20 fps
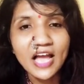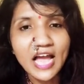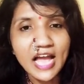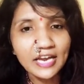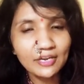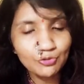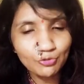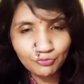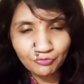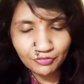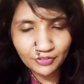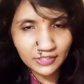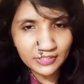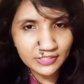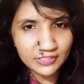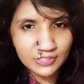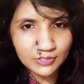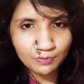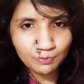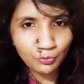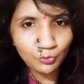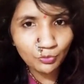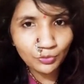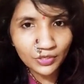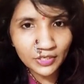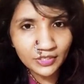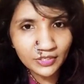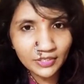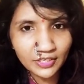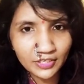And you fill this
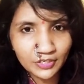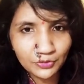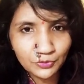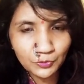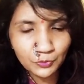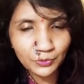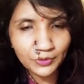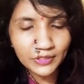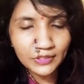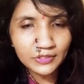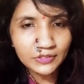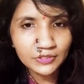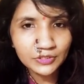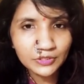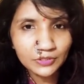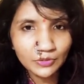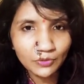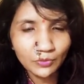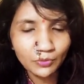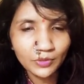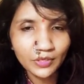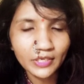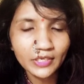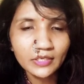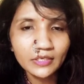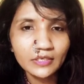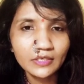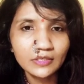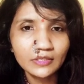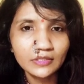puran into it,
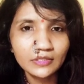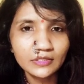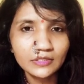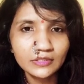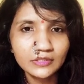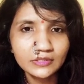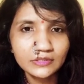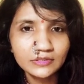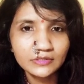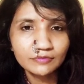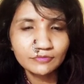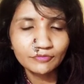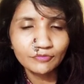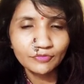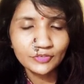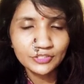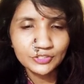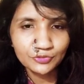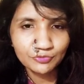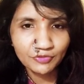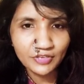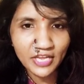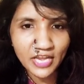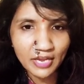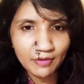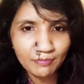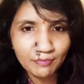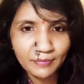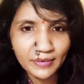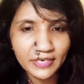okay, which we
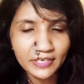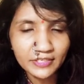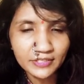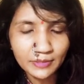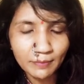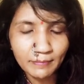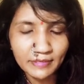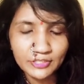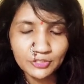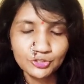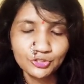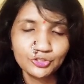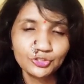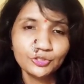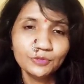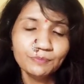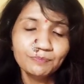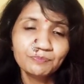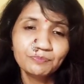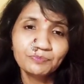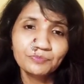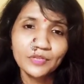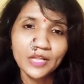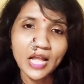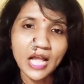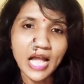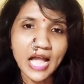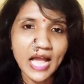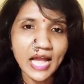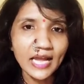have made, the mixture,
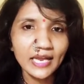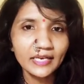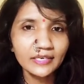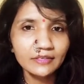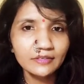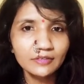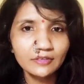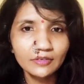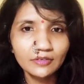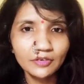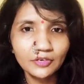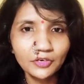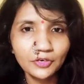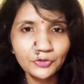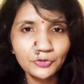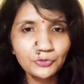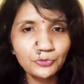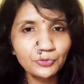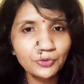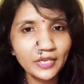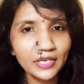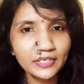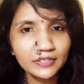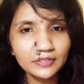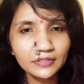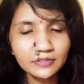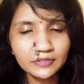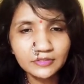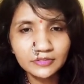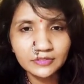and you get
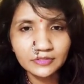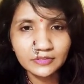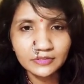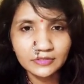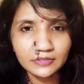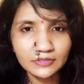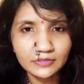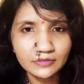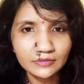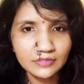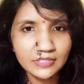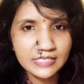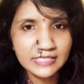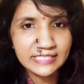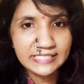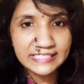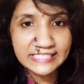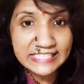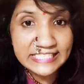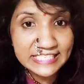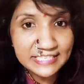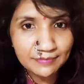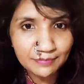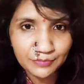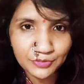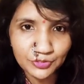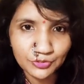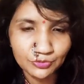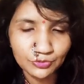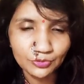it
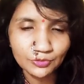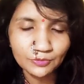steamed,